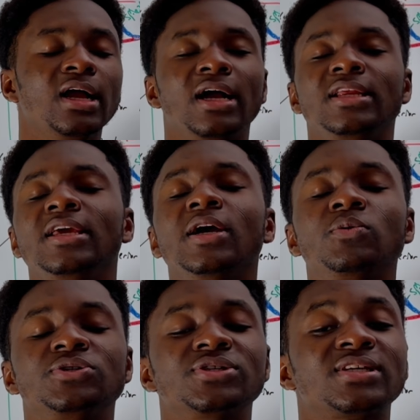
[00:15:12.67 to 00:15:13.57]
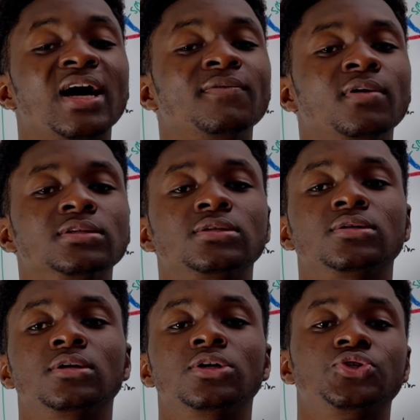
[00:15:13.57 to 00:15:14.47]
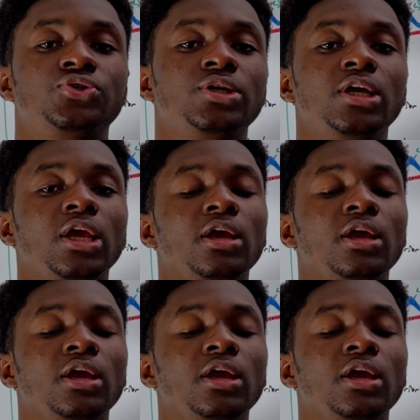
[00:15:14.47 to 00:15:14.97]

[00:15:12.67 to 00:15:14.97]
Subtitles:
And here we just have what? Three